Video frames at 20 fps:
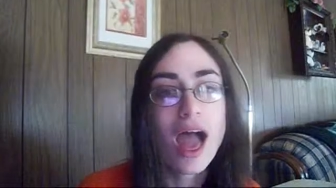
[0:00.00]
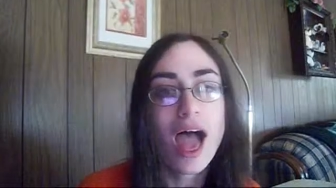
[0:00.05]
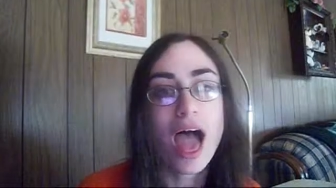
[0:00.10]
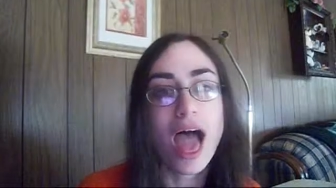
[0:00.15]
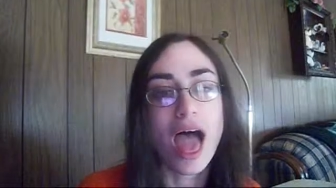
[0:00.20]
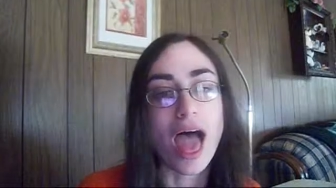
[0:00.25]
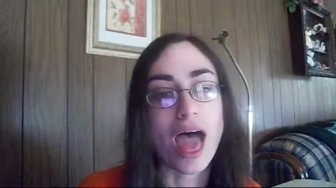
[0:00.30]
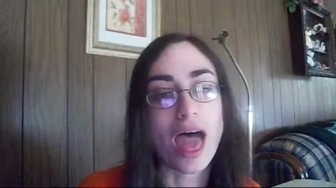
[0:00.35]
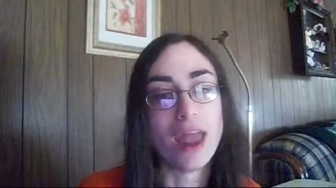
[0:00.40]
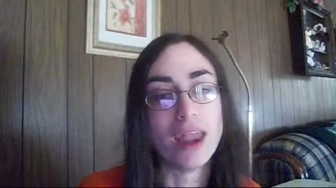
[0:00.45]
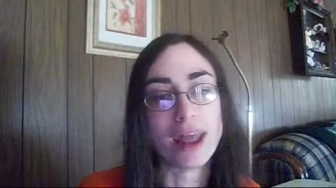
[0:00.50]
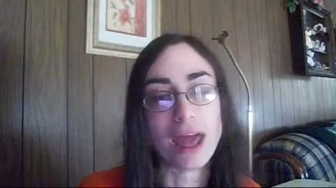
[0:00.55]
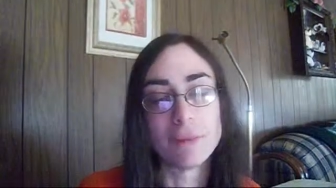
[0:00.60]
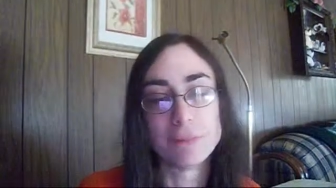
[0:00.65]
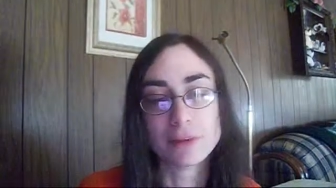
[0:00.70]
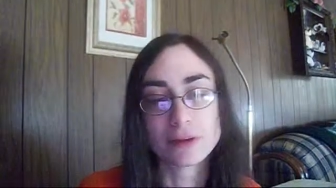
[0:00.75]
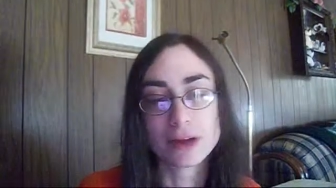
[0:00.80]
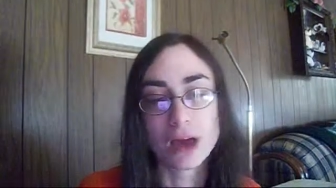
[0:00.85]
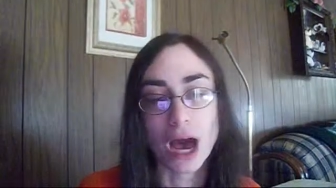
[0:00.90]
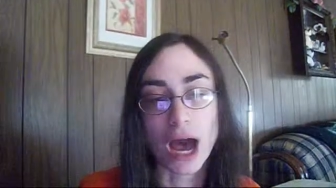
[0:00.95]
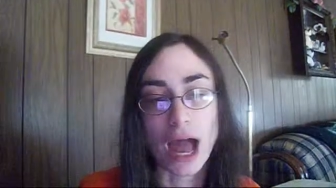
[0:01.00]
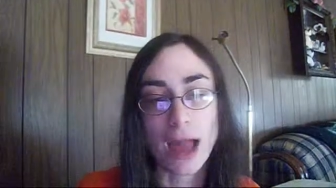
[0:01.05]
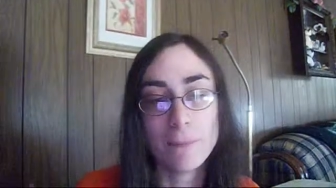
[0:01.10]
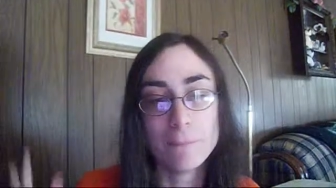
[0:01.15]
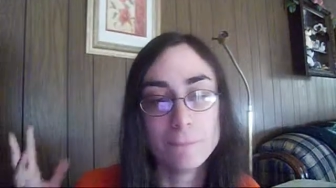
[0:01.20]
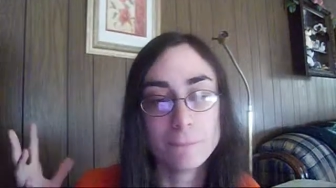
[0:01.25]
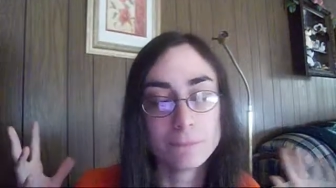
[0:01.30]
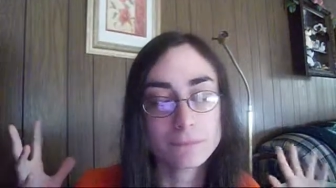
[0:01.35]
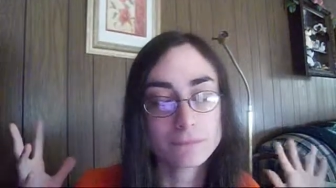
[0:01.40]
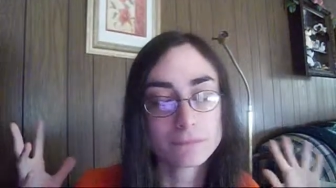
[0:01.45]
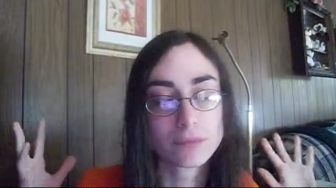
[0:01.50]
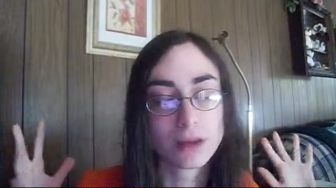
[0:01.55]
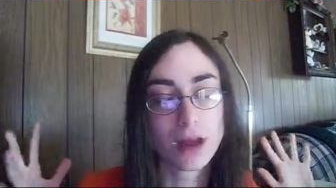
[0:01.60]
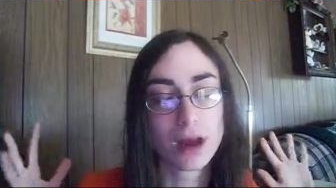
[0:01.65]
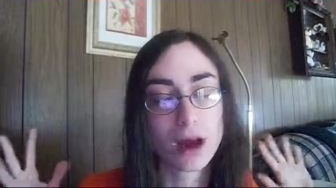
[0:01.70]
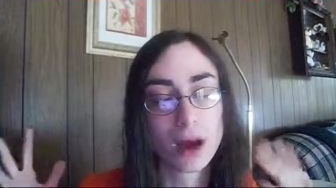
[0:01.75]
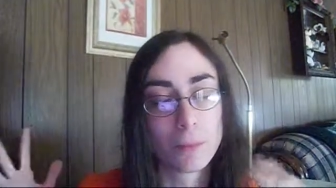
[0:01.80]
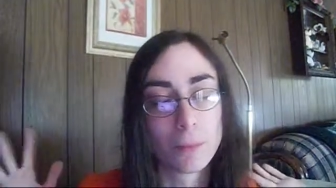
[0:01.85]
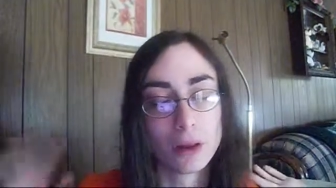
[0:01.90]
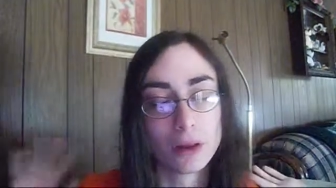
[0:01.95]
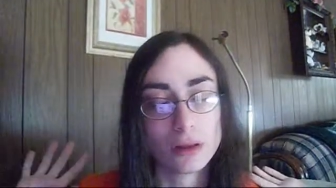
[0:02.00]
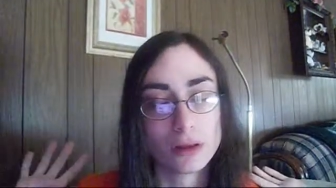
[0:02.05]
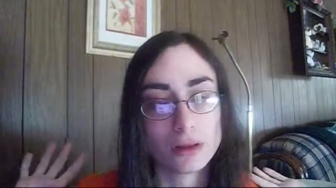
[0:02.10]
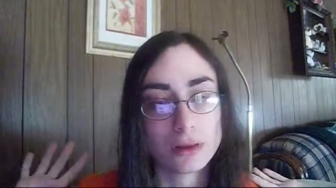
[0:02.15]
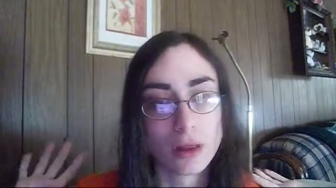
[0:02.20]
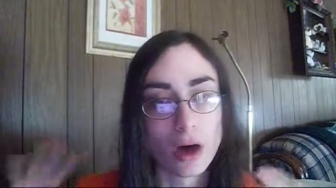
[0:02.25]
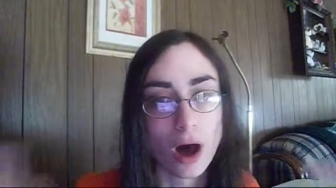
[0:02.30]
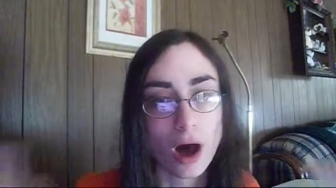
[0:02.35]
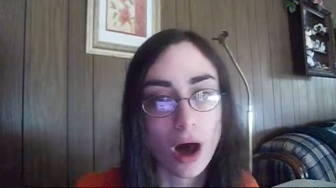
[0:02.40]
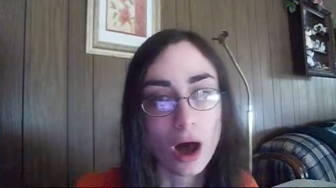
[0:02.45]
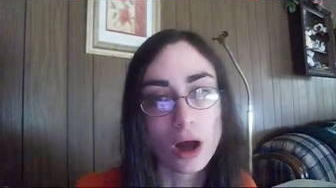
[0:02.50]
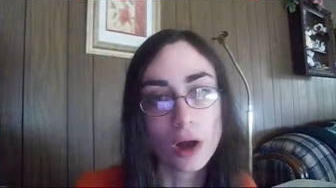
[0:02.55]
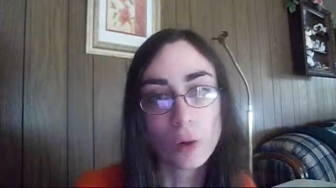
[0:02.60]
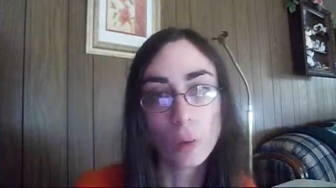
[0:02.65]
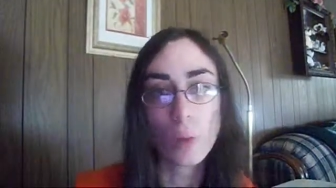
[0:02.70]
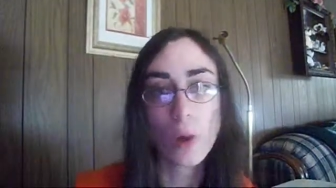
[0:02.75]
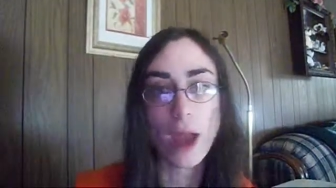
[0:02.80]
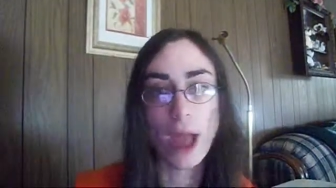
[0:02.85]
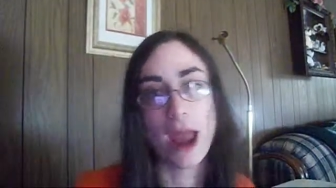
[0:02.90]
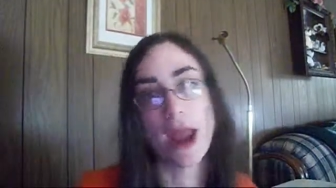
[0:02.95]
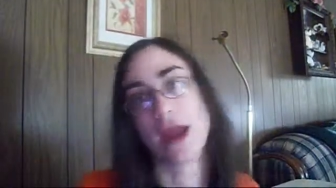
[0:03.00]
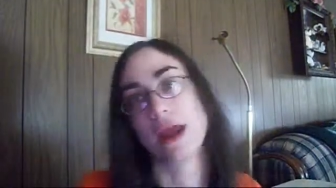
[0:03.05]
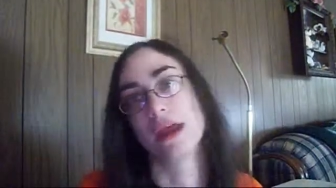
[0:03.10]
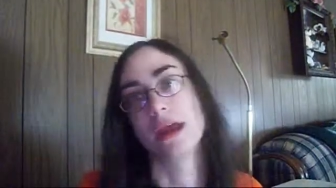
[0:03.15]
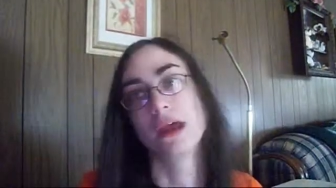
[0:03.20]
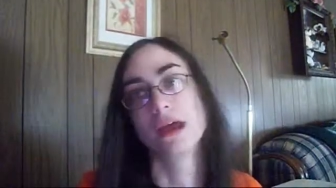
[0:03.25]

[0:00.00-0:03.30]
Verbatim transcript: I've come a long way.